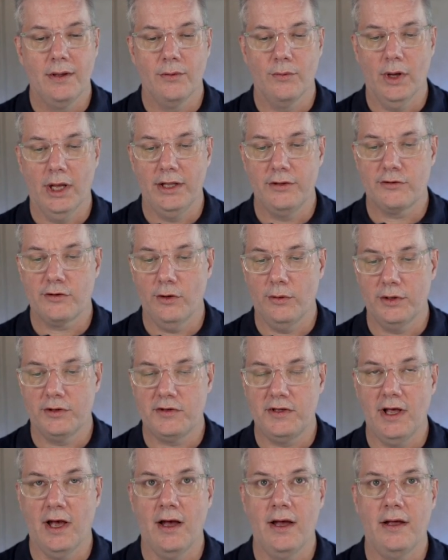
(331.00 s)
All right, so
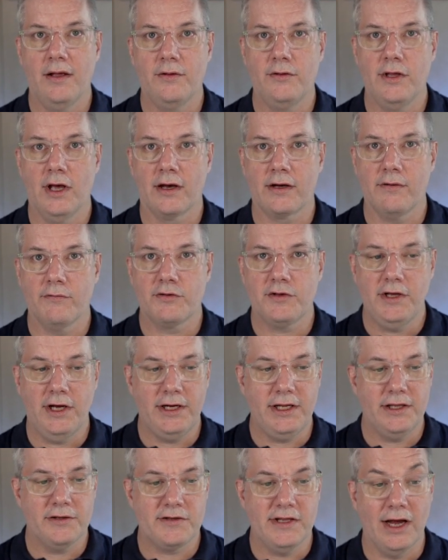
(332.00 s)
it's Iakov's
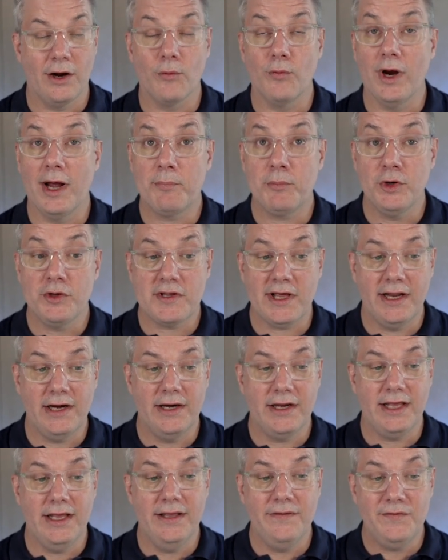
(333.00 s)
study is now
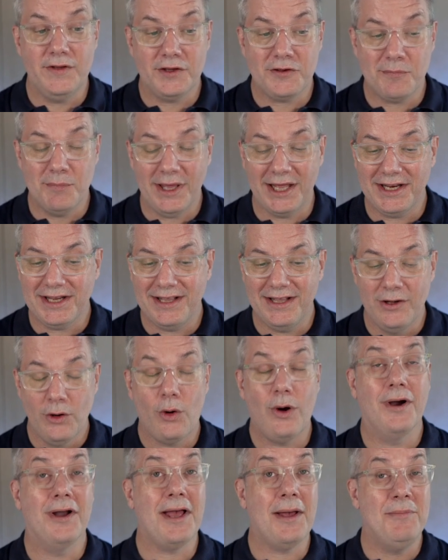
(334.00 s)
represented in this meta,
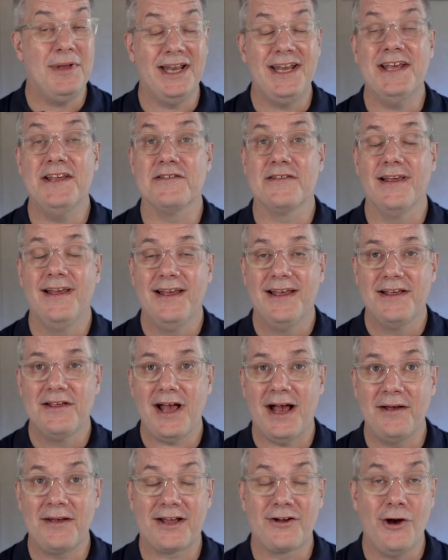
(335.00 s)
or I mean his,
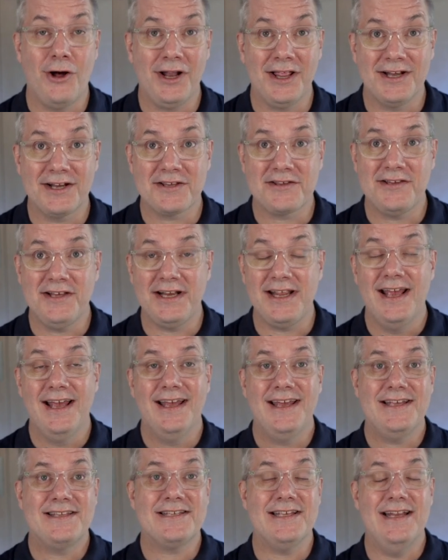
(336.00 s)
I call it a study.
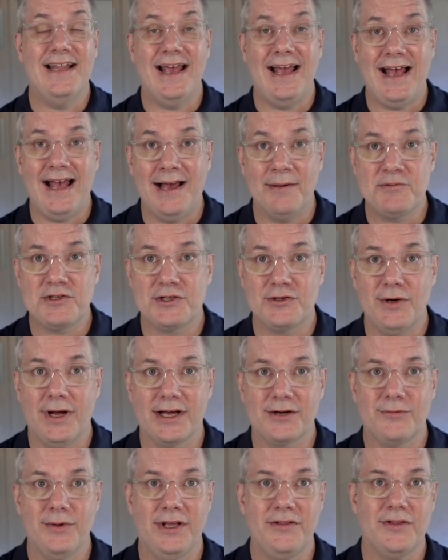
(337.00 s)
It's an
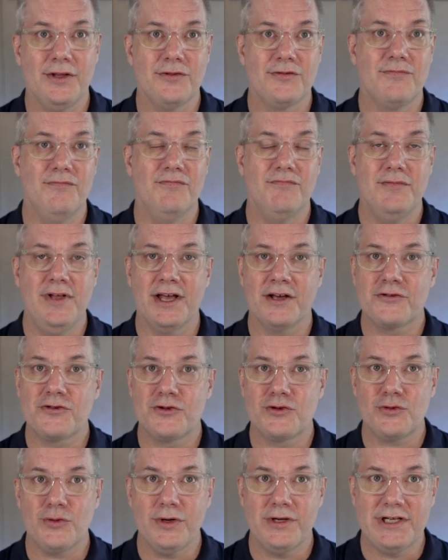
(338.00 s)
abstract, right? There's
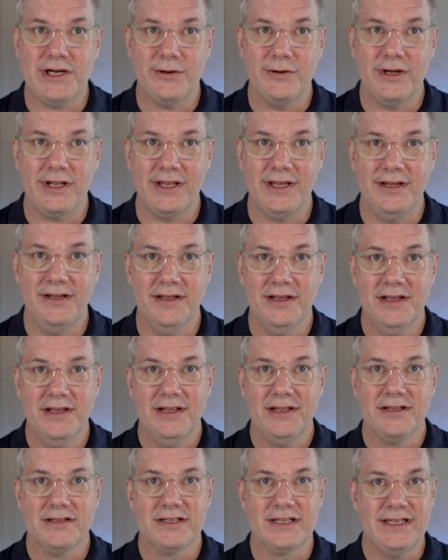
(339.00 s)
extraordinarily
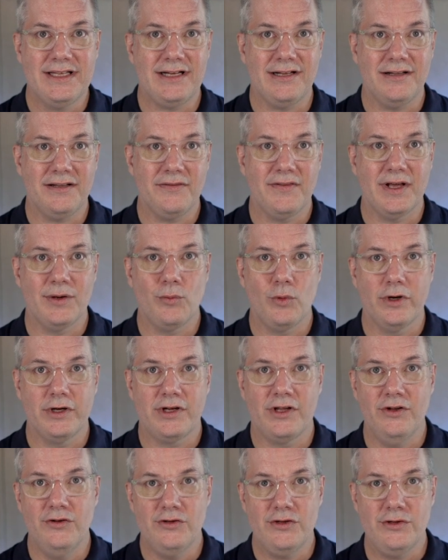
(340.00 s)
little that one
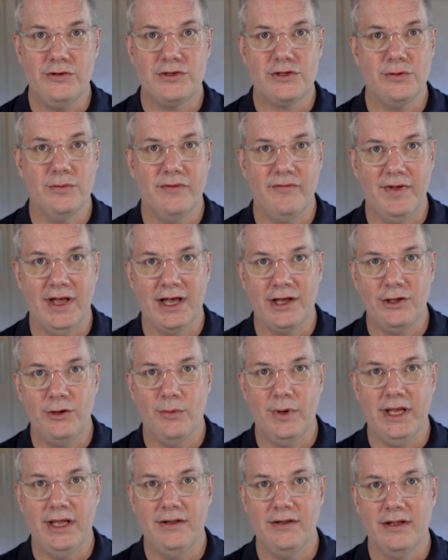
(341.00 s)
can do to
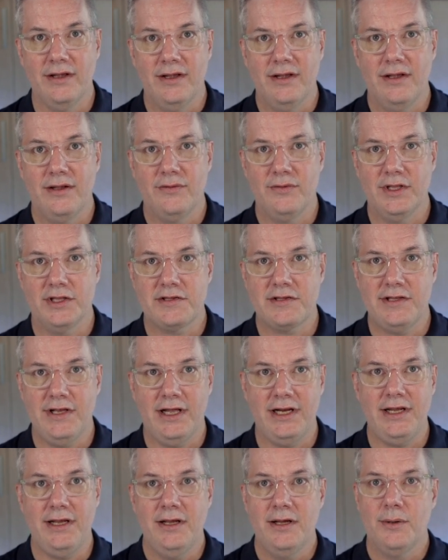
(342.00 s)
evaluate this
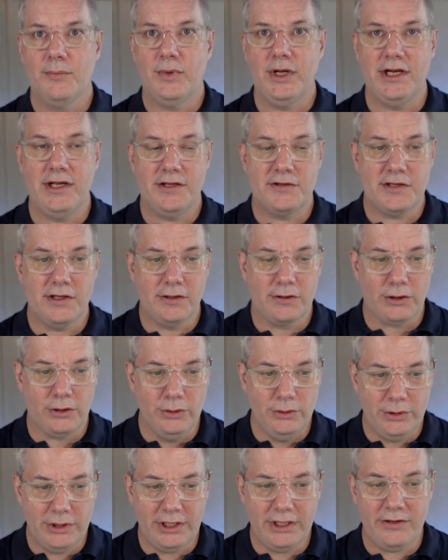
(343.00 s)
study, but it's
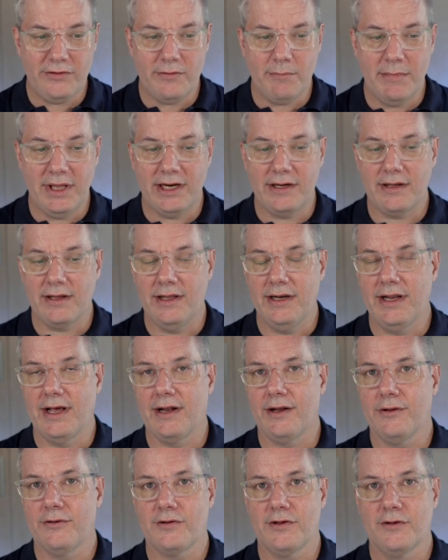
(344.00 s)
included in the
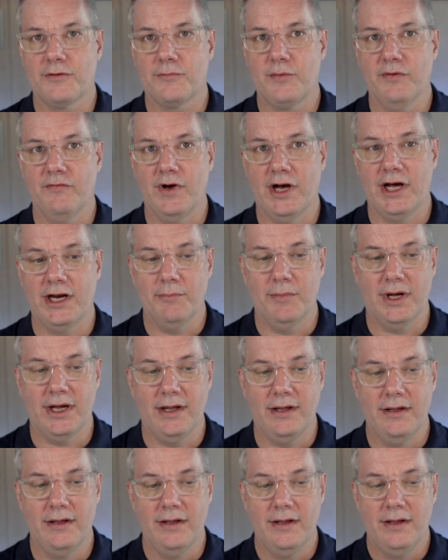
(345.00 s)
meta-analysis provided by